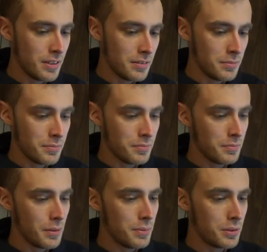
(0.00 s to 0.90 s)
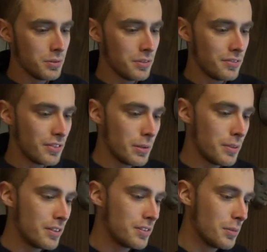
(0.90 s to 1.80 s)
Might might be cool to frame
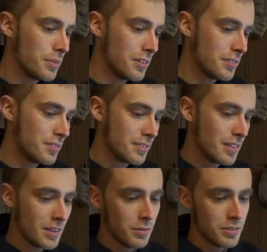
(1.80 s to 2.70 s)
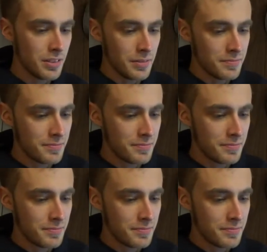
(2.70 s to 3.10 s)
it or something. We'll see.